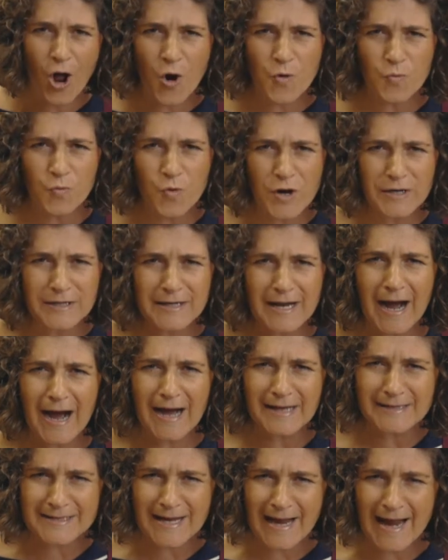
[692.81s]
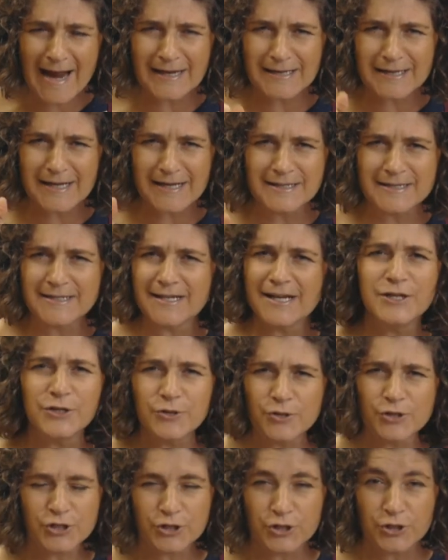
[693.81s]
what God's hand
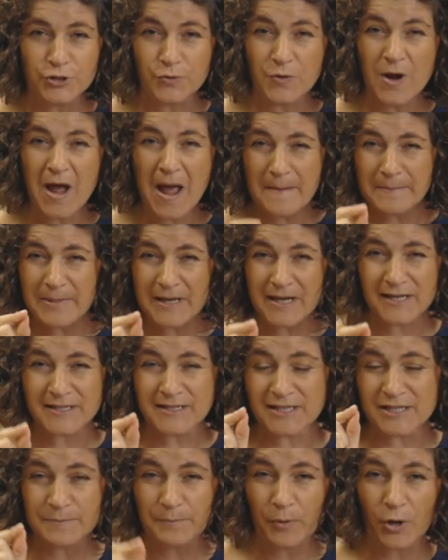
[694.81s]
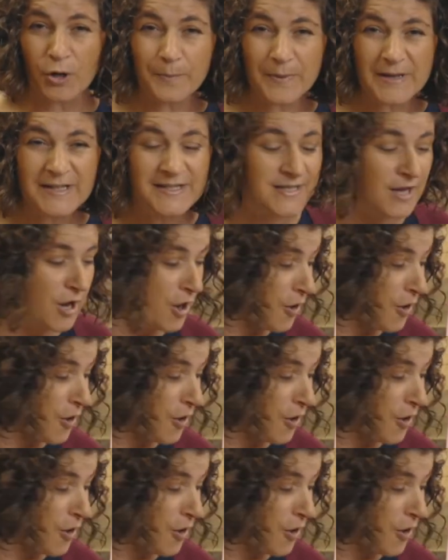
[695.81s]
continues to do, because his purpose